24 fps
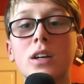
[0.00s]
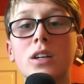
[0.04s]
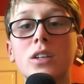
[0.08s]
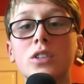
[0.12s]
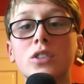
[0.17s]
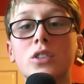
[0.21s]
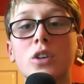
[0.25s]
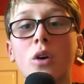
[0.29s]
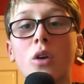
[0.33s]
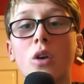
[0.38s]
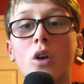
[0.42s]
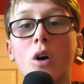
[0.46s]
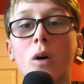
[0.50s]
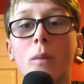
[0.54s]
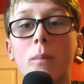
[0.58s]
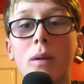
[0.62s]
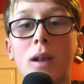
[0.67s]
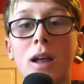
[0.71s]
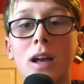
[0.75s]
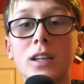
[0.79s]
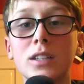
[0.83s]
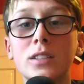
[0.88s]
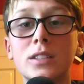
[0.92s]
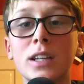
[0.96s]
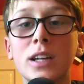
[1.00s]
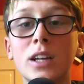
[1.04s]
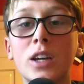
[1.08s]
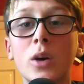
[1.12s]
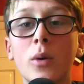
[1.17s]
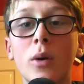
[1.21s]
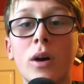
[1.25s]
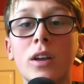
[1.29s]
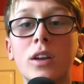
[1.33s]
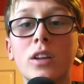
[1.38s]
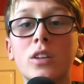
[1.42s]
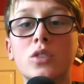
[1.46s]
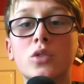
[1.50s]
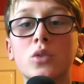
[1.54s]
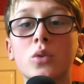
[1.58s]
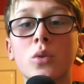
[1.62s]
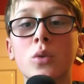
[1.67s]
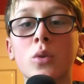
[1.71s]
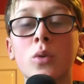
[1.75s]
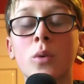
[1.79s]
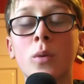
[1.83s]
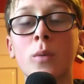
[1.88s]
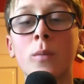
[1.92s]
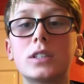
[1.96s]
so a lot of players did go out the
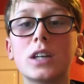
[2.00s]
door.